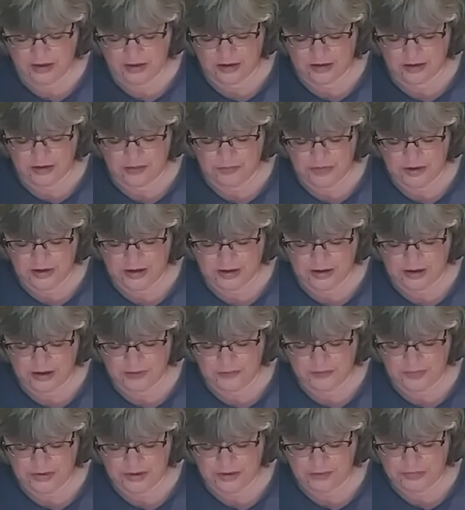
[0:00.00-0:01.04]
can be
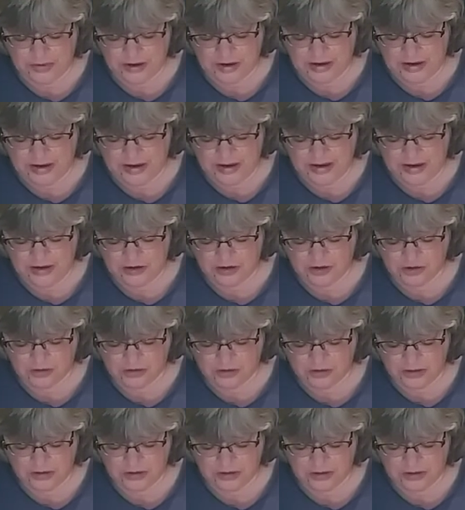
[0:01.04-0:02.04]
accompanied by an angel.